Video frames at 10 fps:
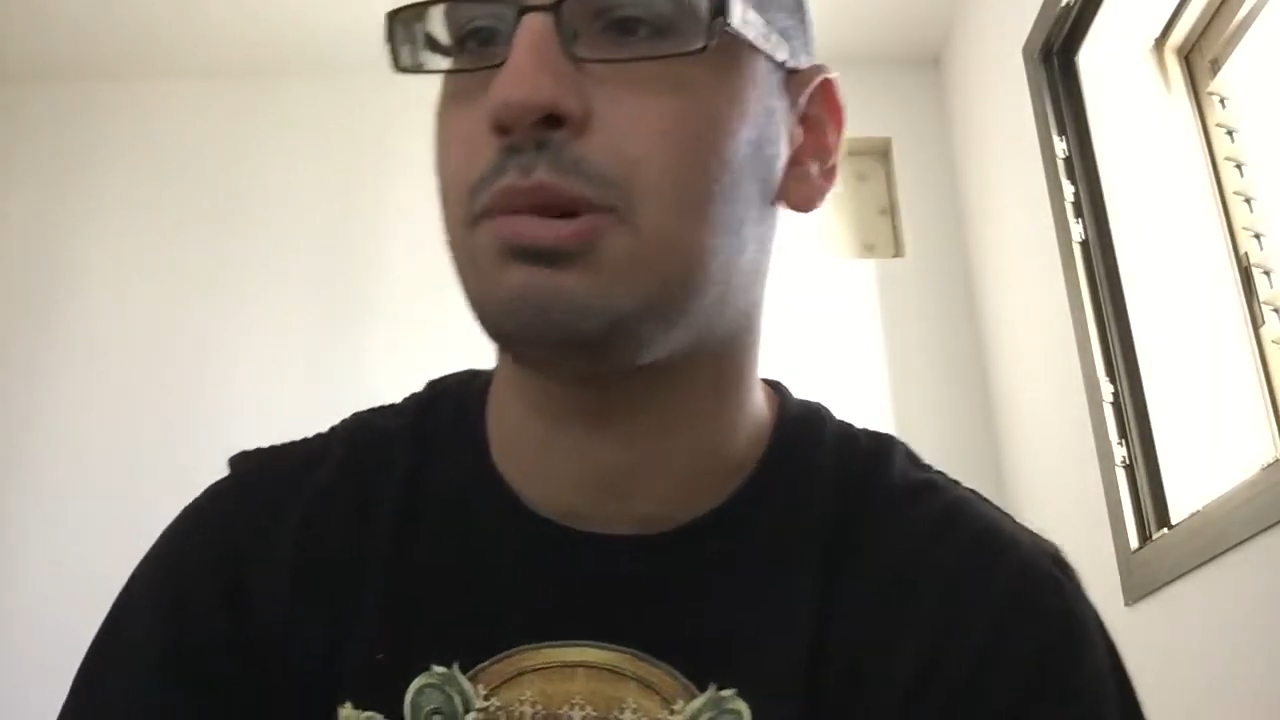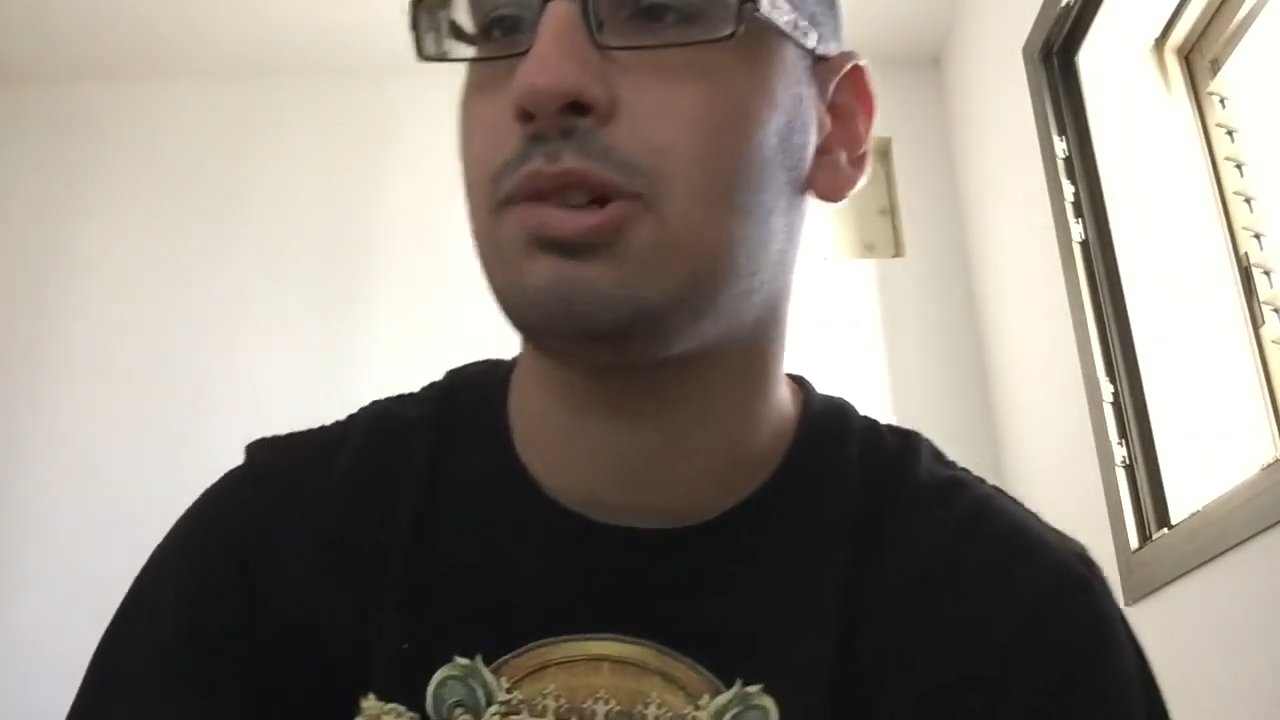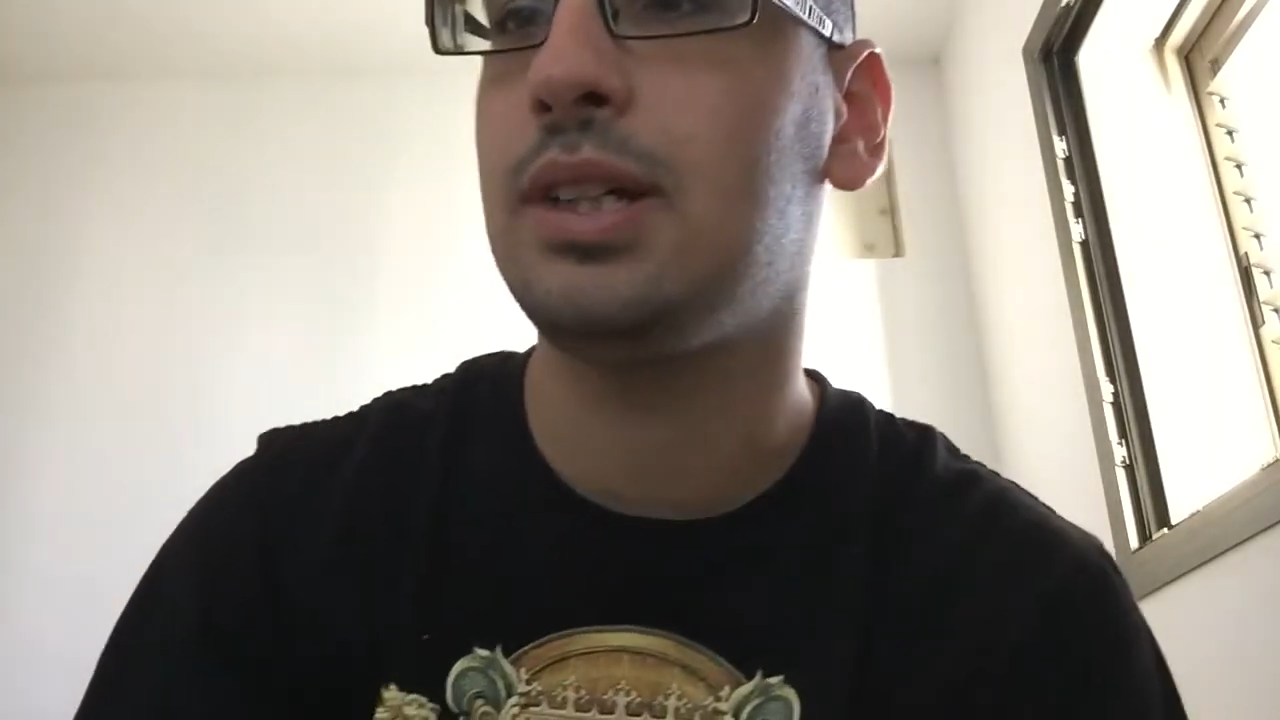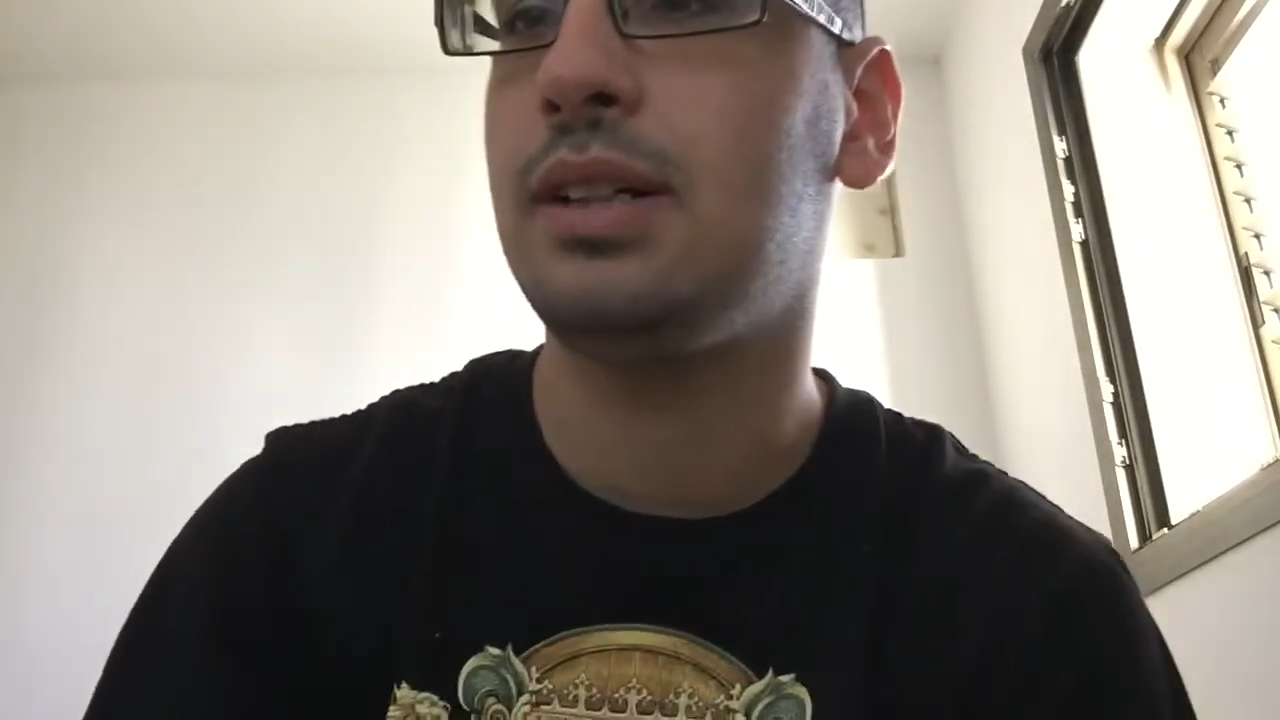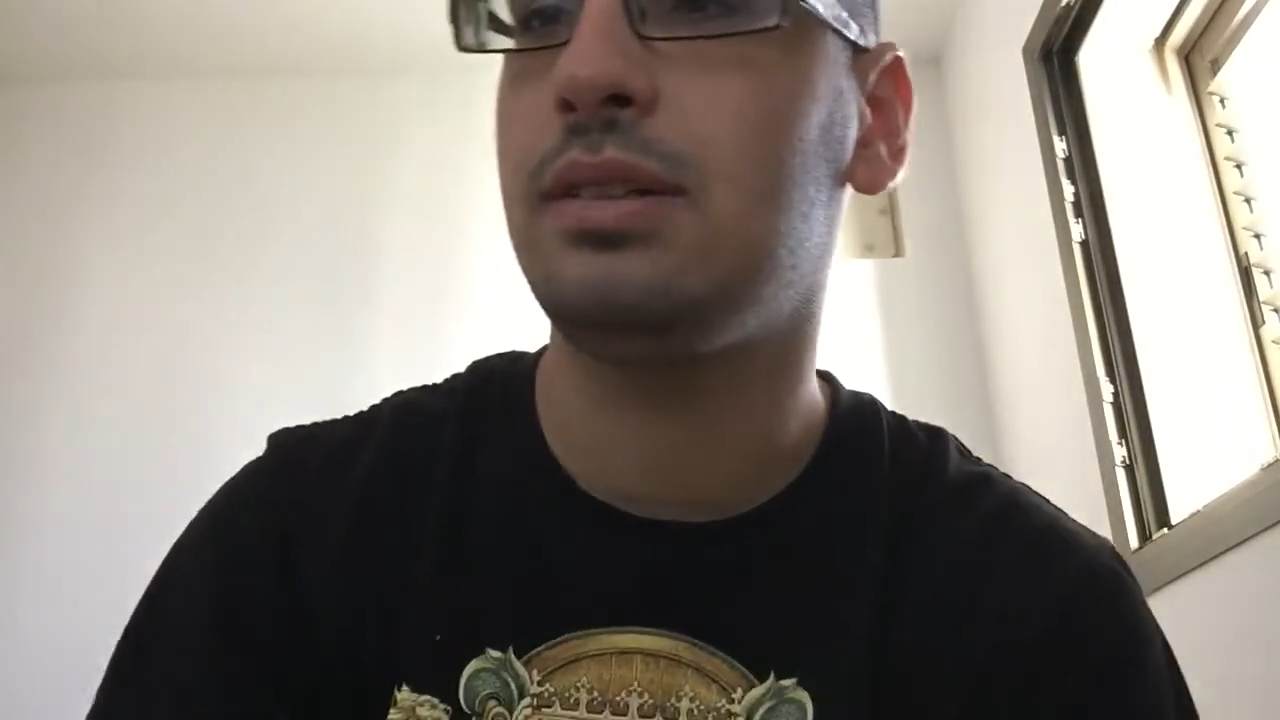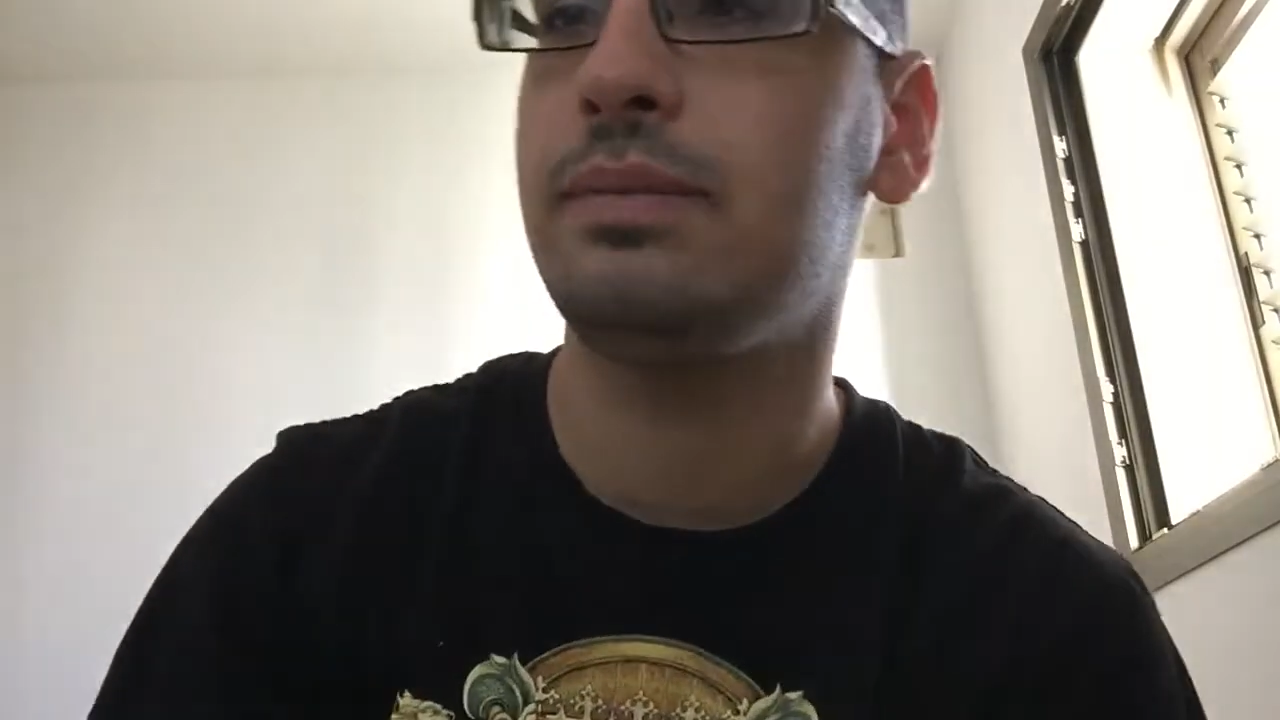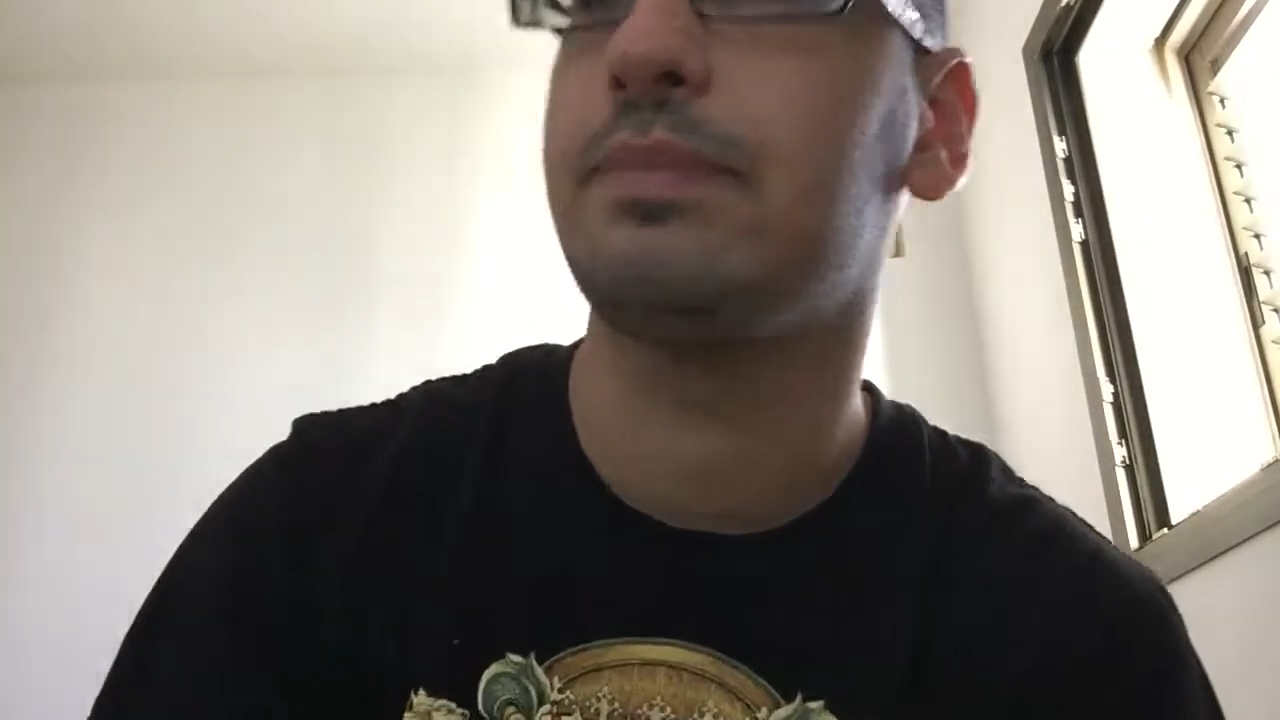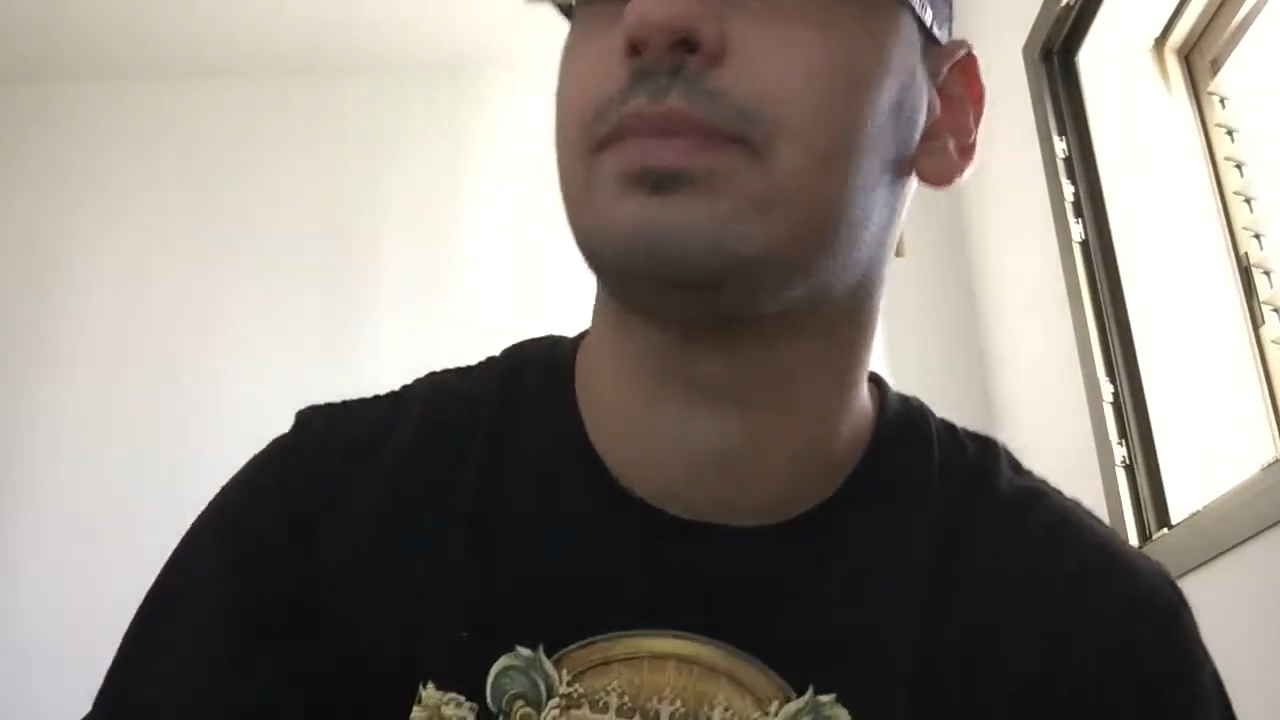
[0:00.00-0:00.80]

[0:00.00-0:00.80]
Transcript: border.